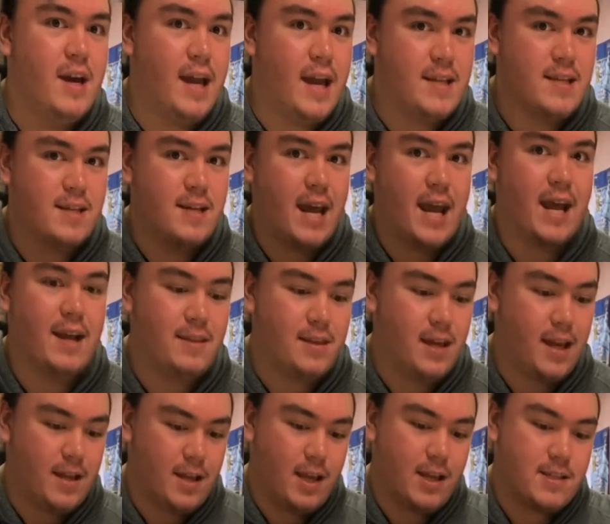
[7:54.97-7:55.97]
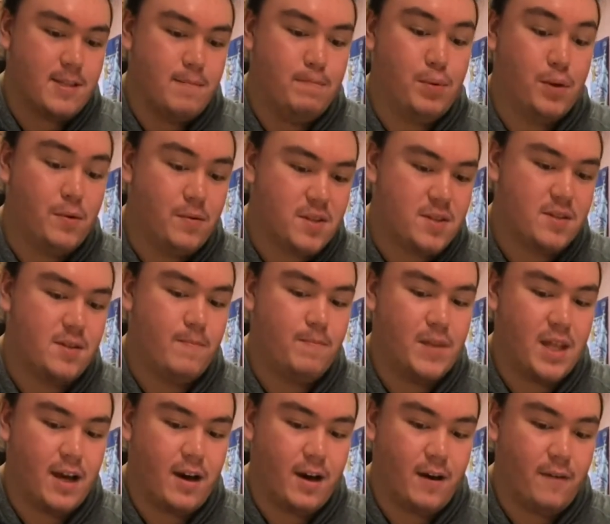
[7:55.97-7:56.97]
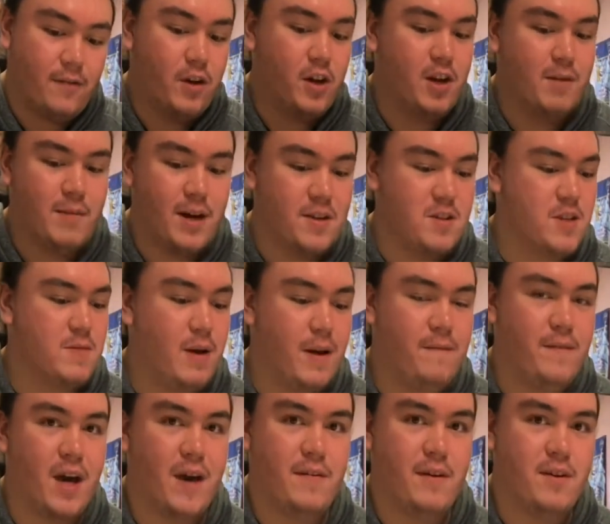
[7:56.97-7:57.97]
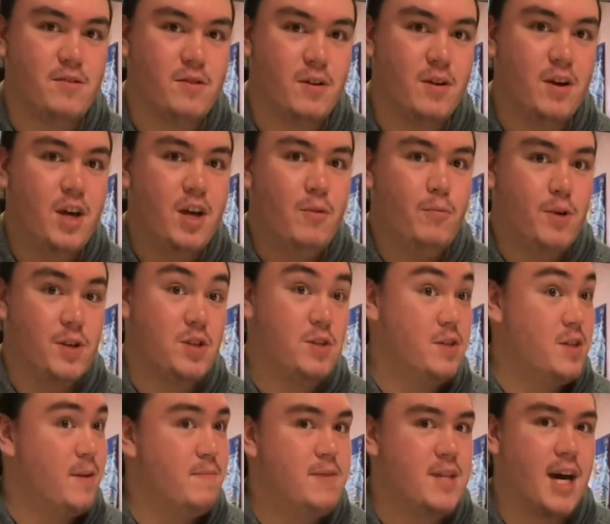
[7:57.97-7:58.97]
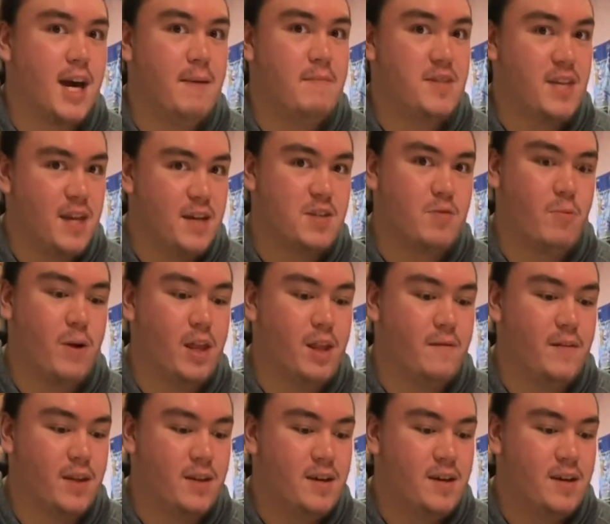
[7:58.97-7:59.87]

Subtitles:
it's a boost of all your monsters by 500, which sometimes is relevant.